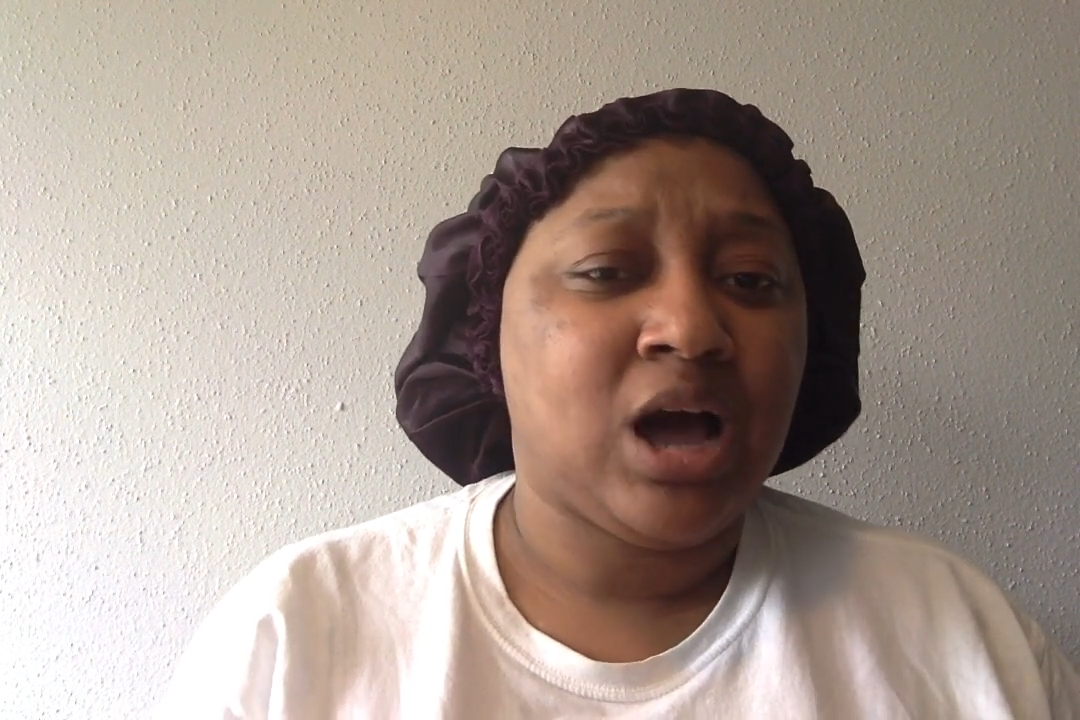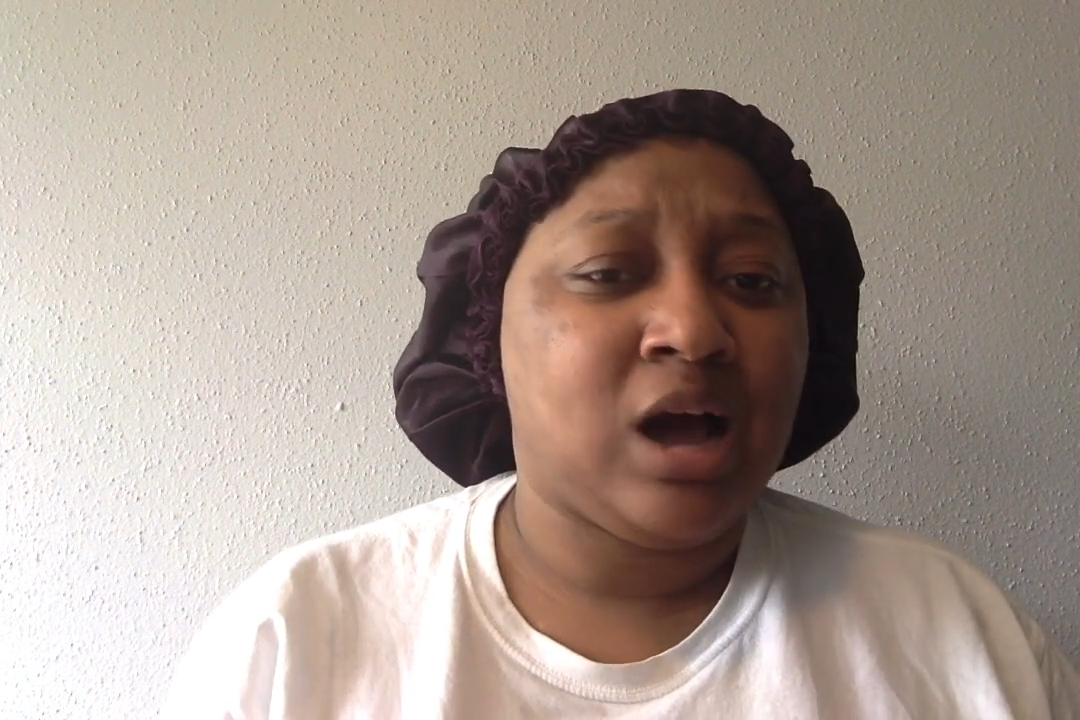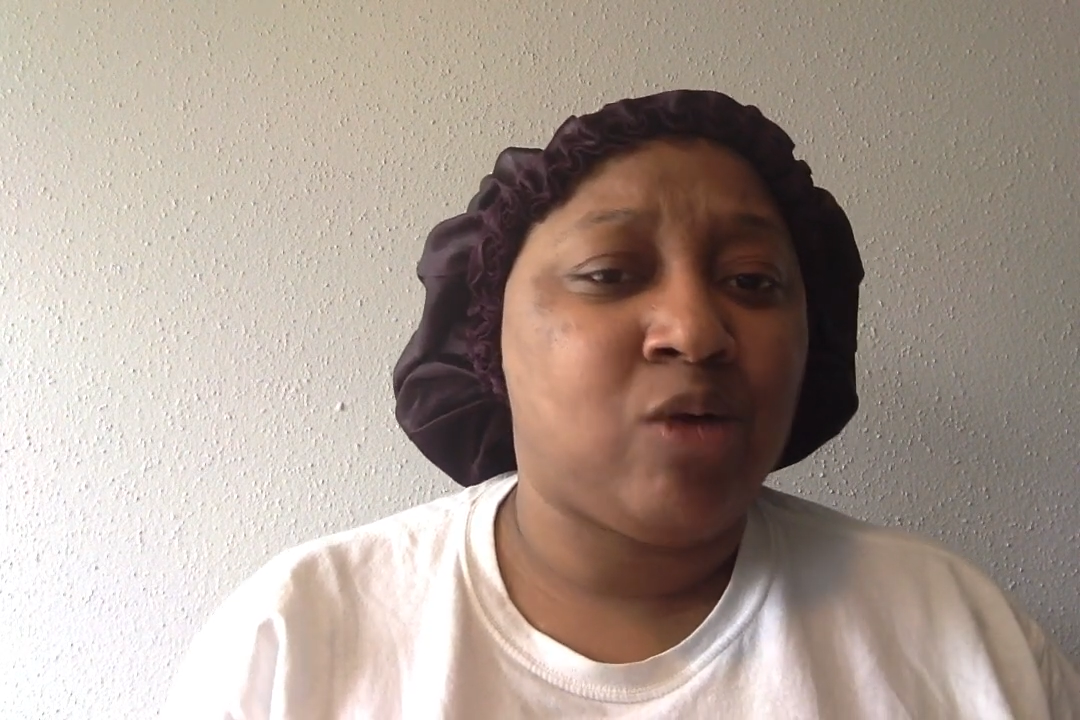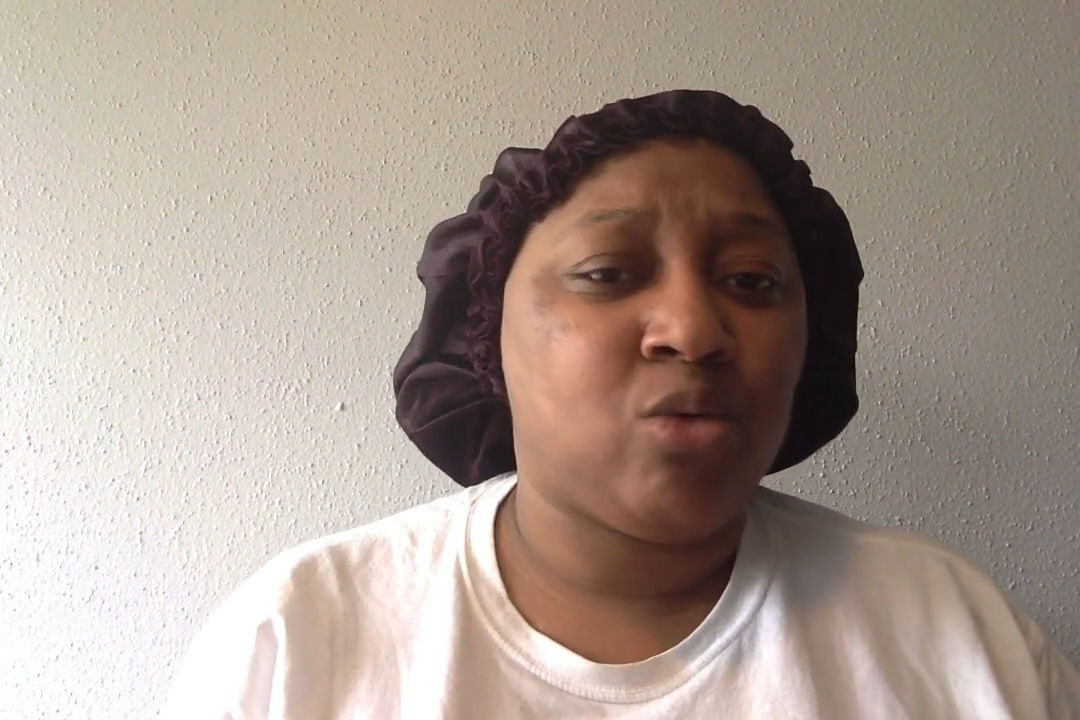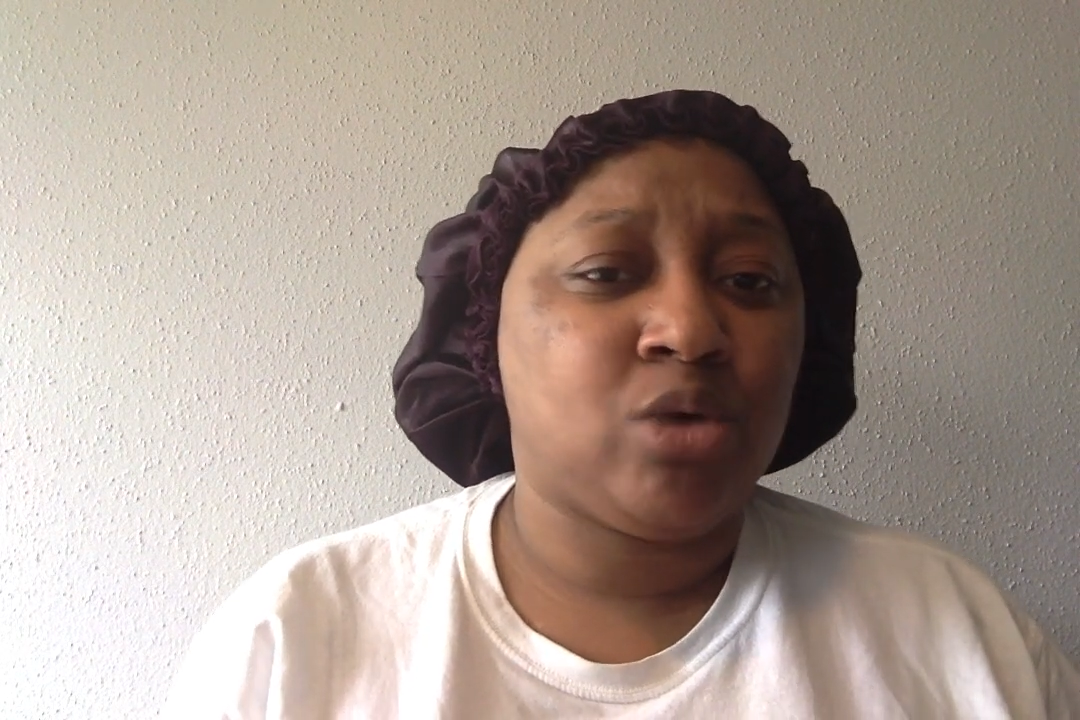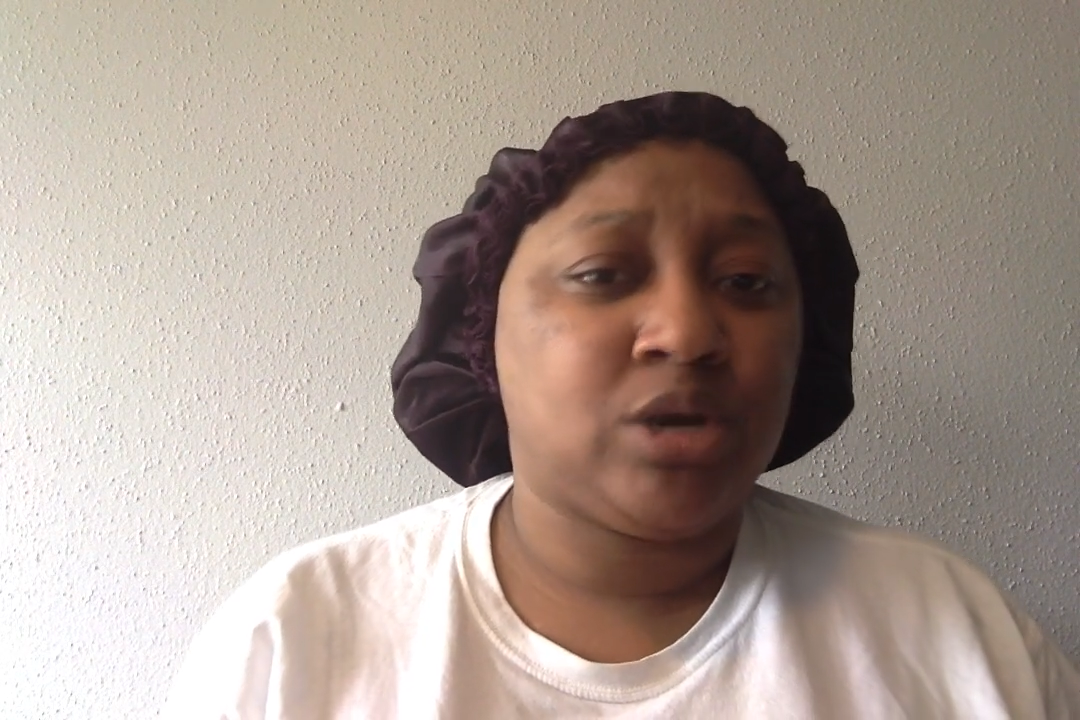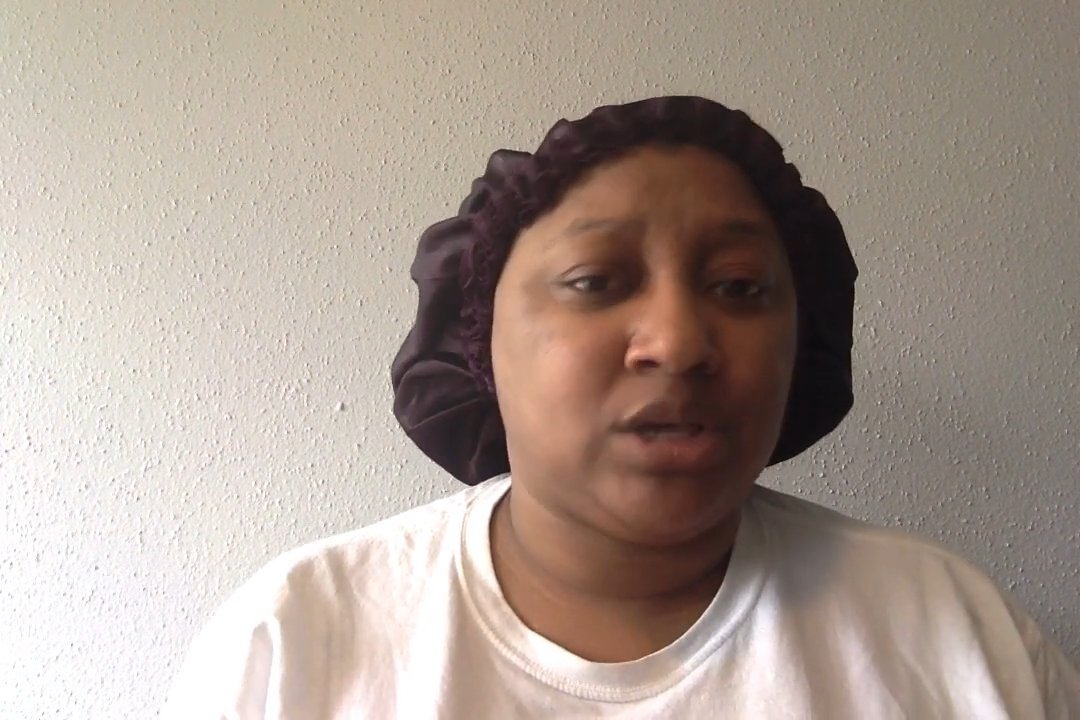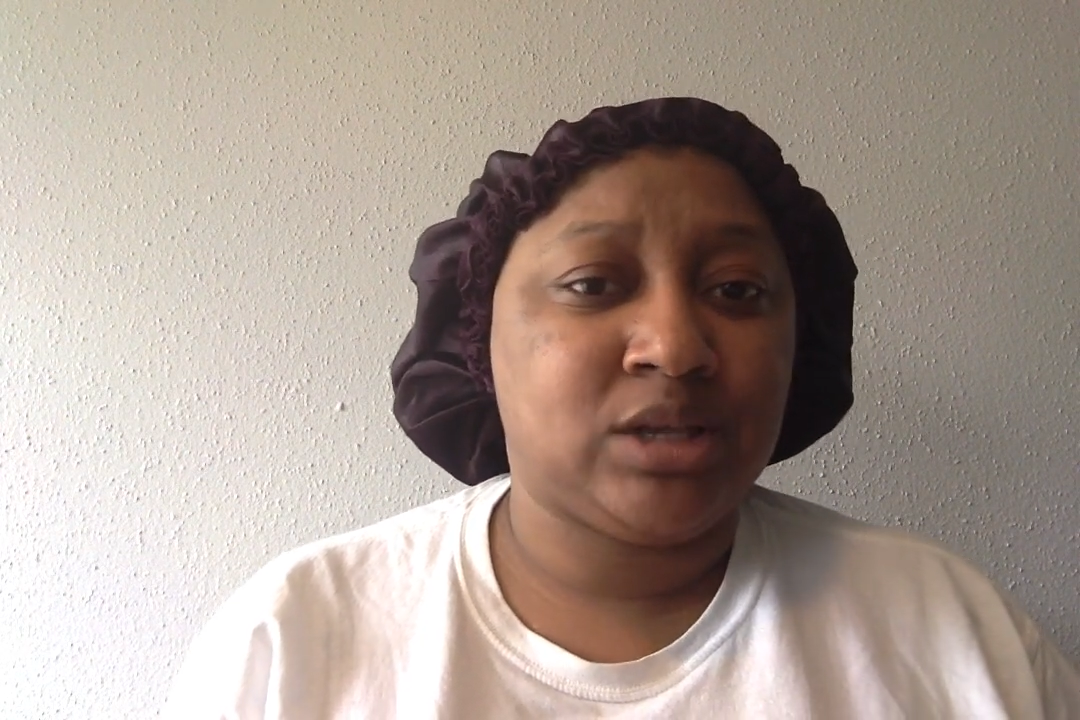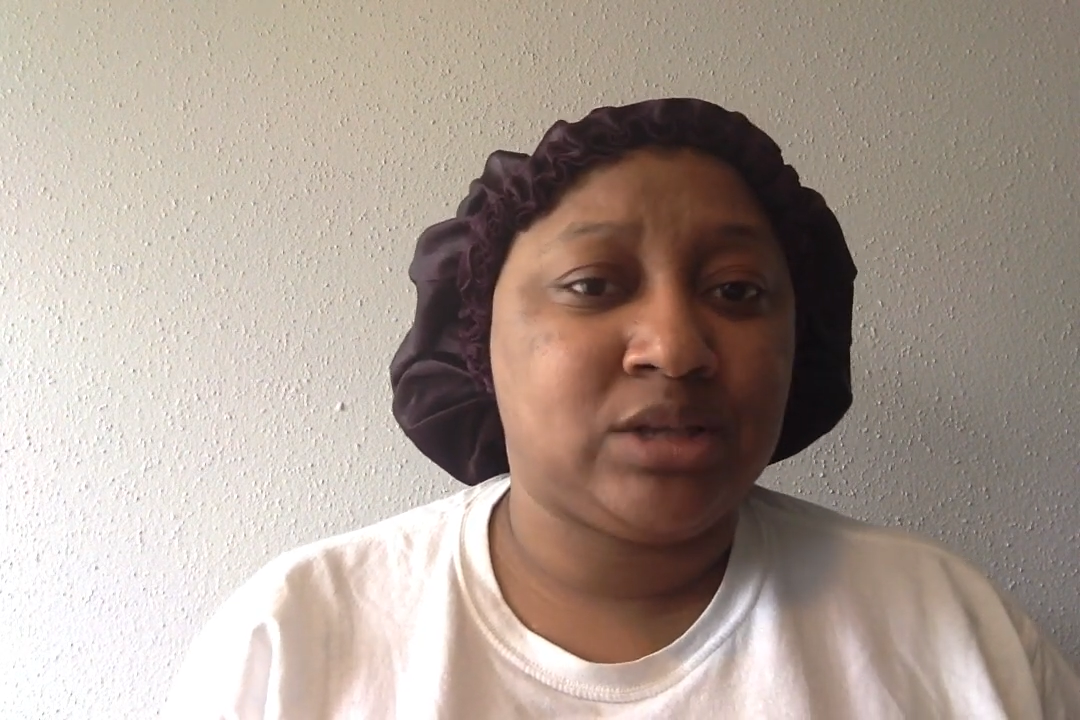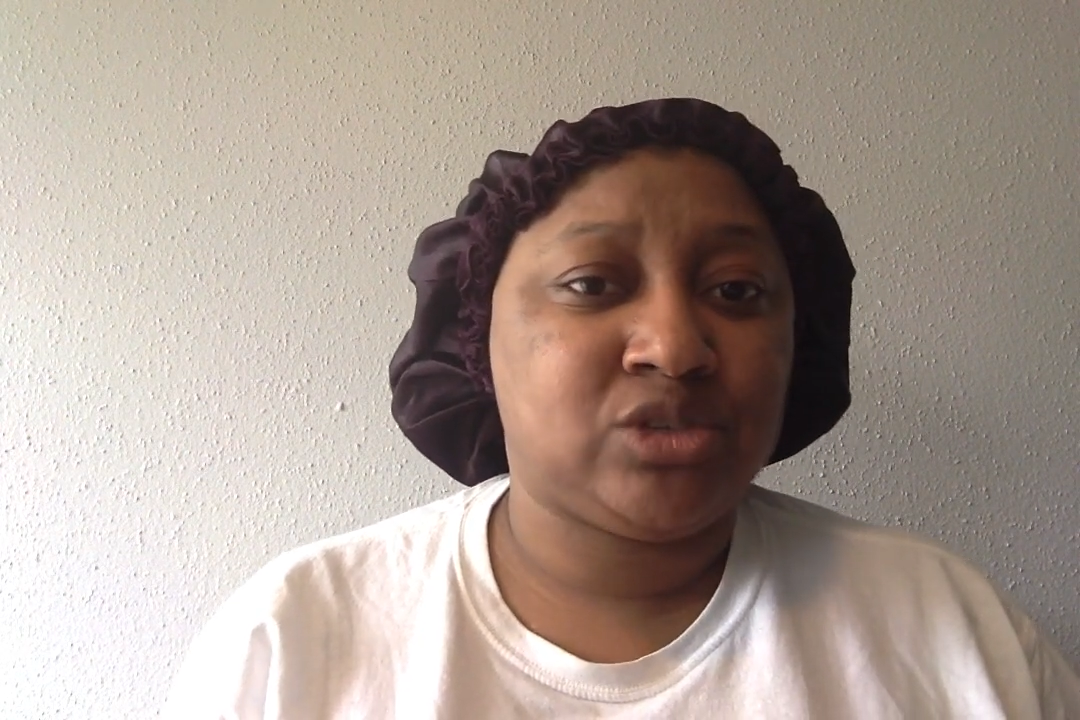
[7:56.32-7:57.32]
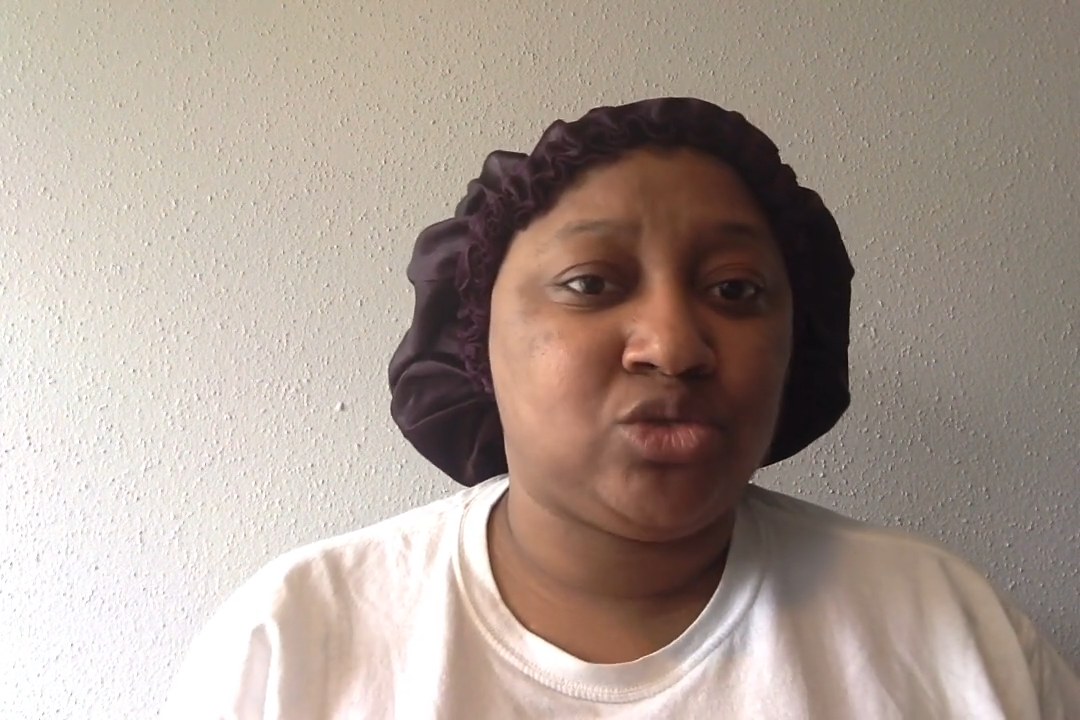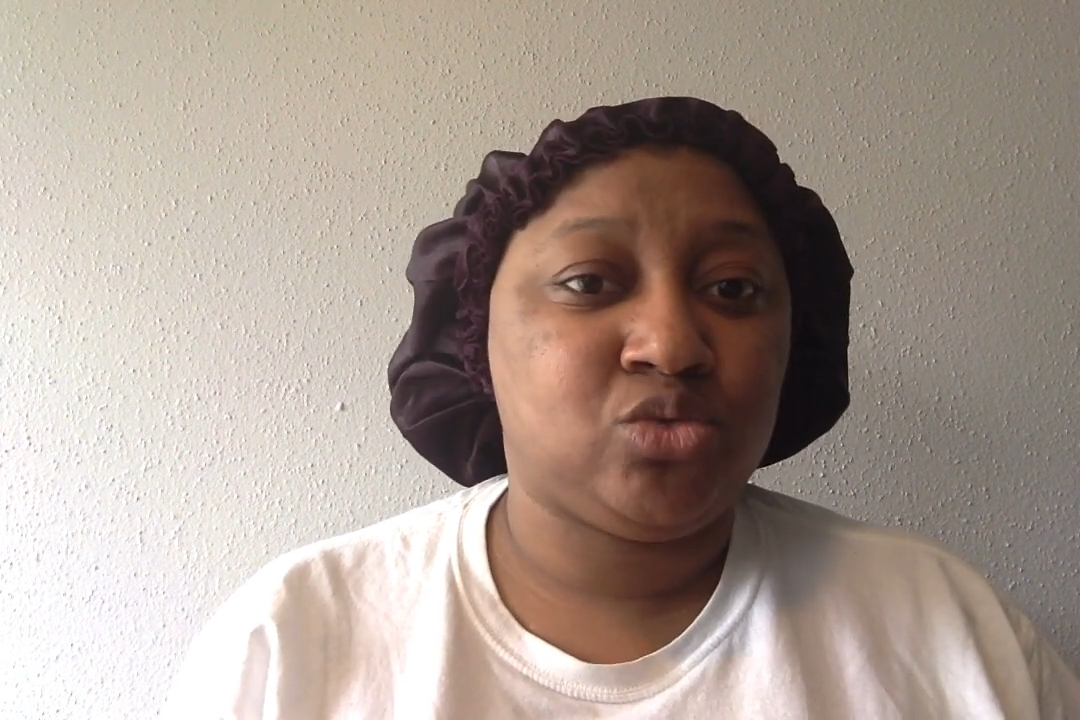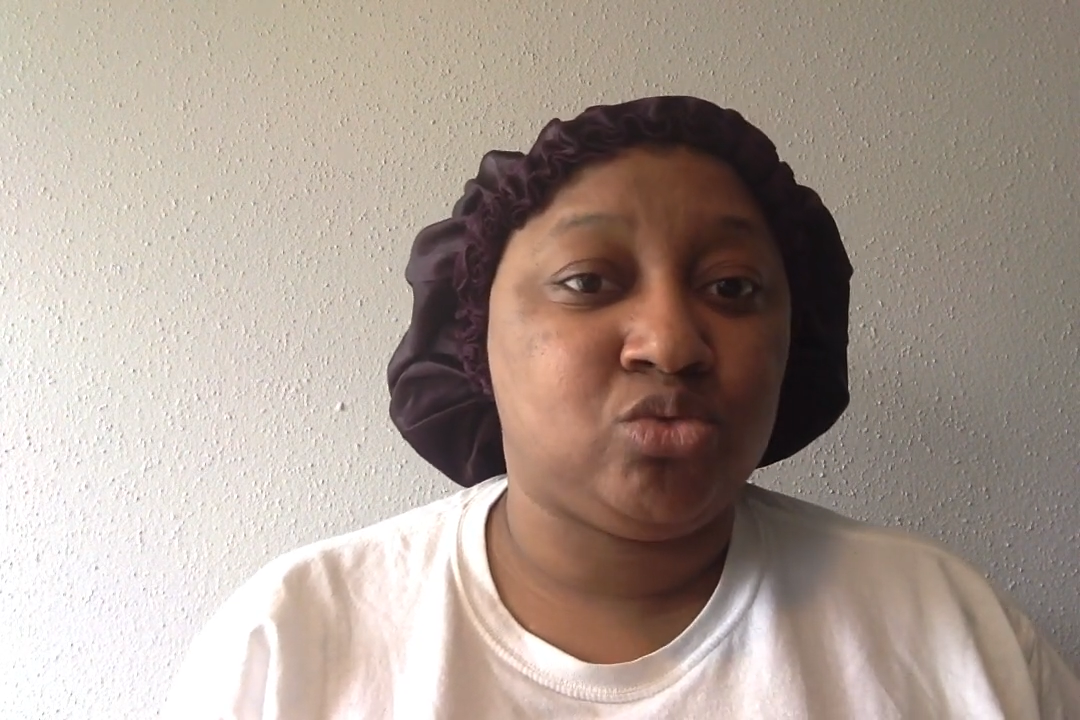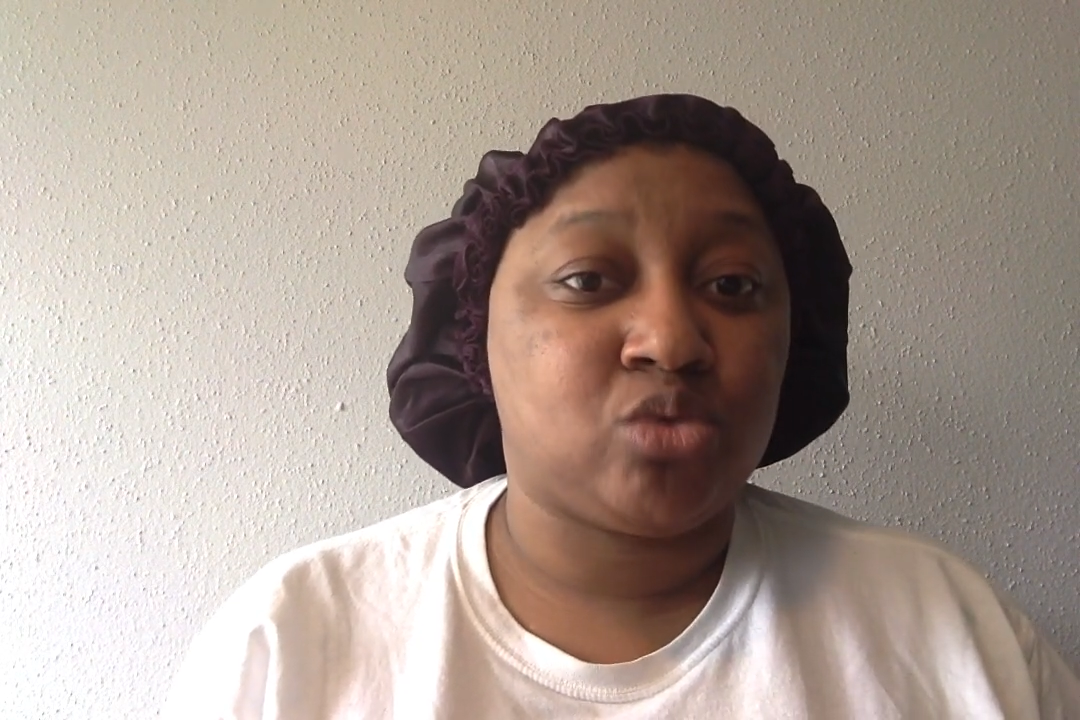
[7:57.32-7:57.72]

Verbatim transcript: I want it to